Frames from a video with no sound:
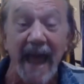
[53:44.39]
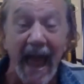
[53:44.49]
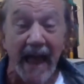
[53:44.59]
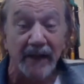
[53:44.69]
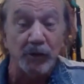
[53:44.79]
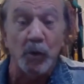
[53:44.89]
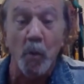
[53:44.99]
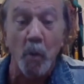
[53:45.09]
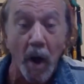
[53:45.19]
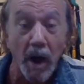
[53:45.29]
actual
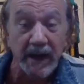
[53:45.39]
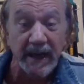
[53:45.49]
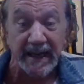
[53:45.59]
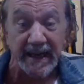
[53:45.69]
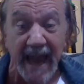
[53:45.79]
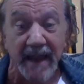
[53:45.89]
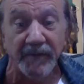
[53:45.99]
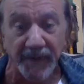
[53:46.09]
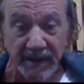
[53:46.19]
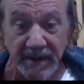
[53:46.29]
walking
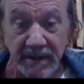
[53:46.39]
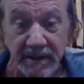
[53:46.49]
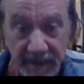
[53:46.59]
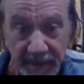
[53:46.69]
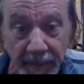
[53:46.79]
canvas.